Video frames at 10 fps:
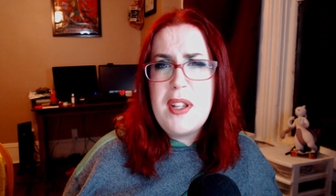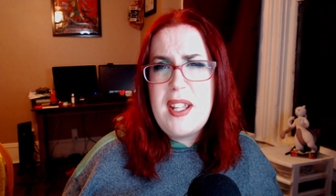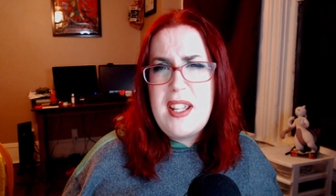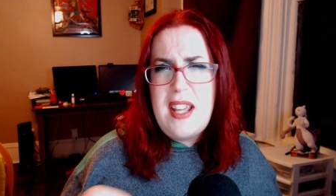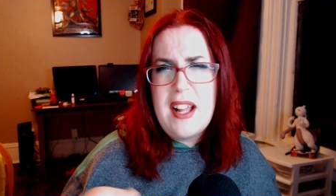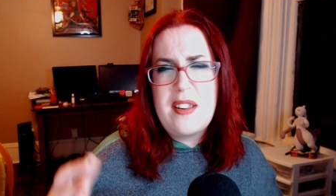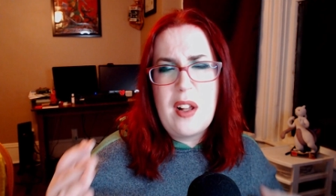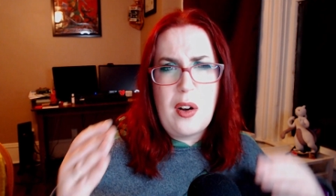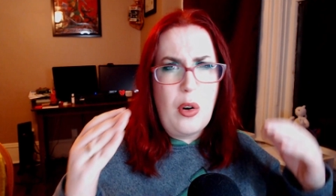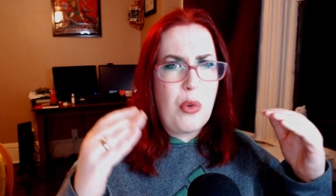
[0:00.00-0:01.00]
get
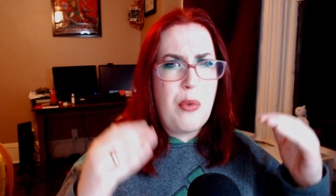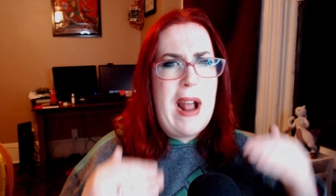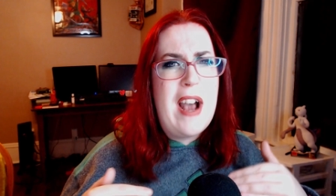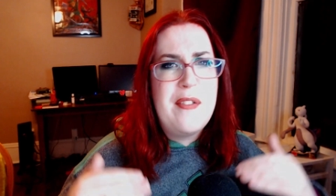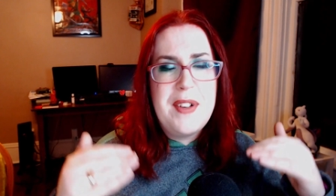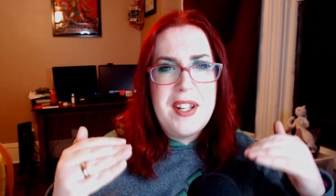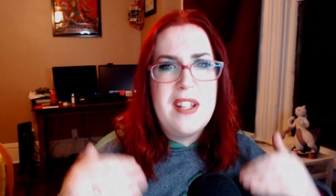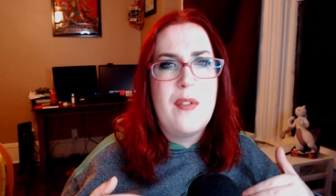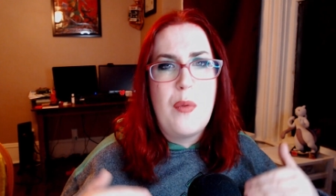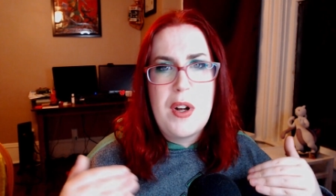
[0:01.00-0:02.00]
the gravity
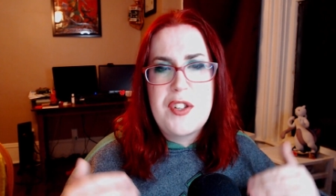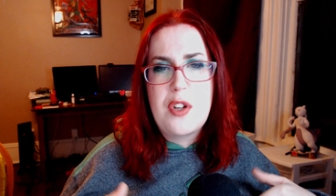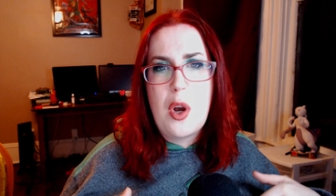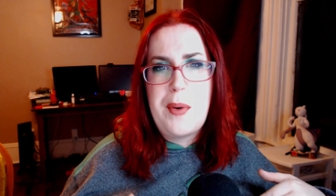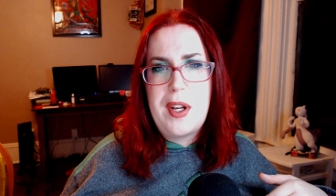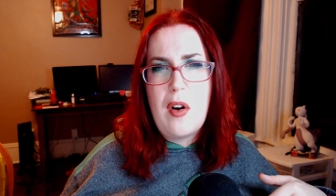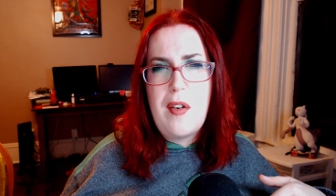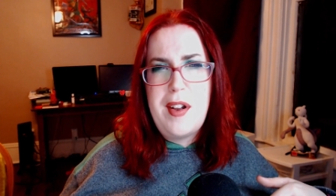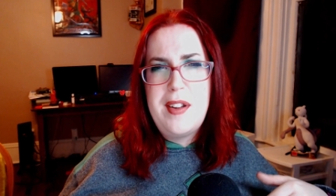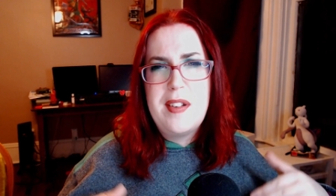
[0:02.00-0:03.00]
of what's going
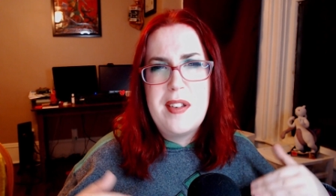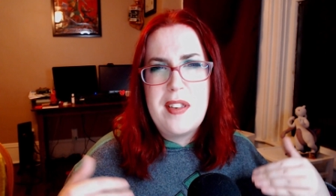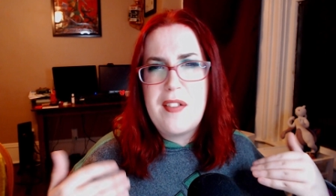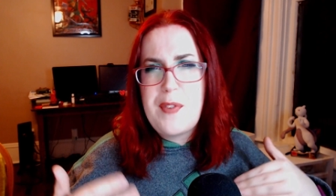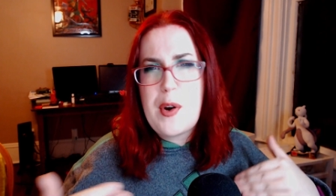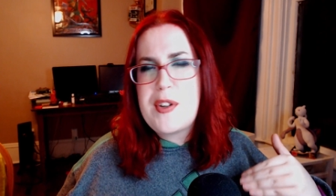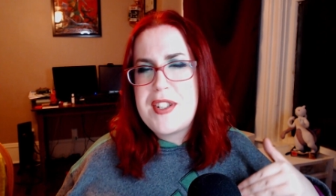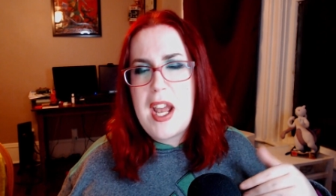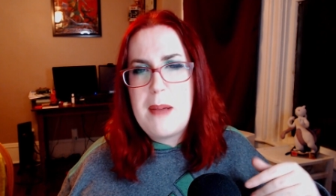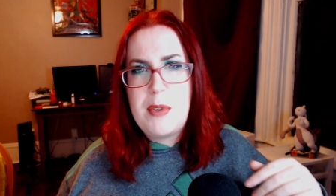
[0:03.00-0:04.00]
on the first
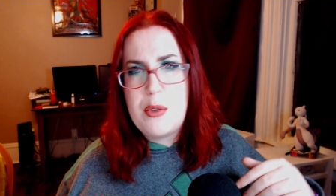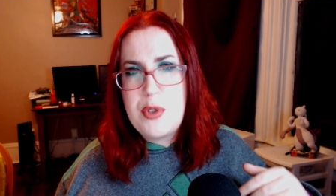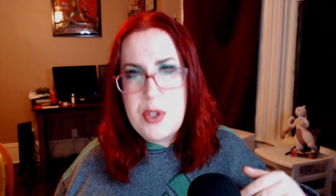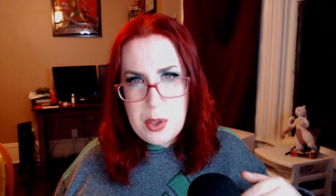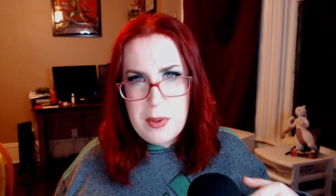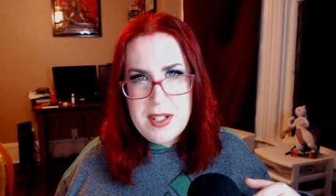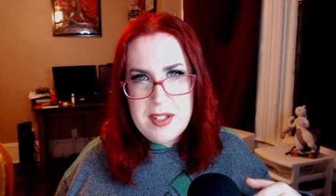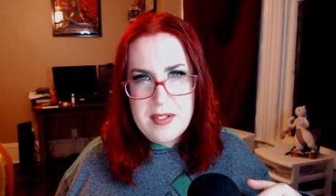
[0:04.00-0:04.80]
time you do it.